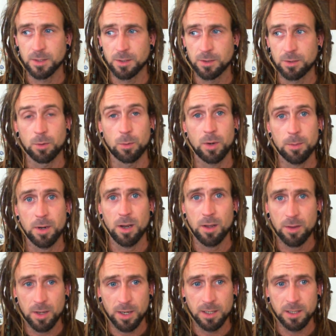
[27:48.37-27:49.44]
So one of my
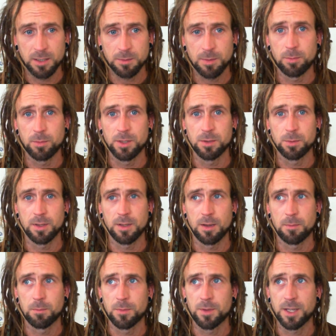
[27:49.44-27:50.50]
other earliest memories with
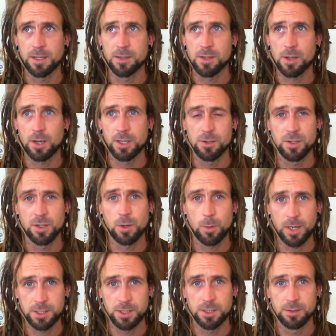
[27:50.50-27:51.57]
things that I used to
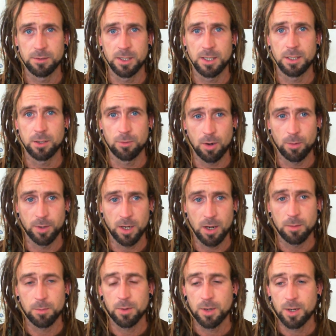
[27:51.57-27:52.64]
question in growing up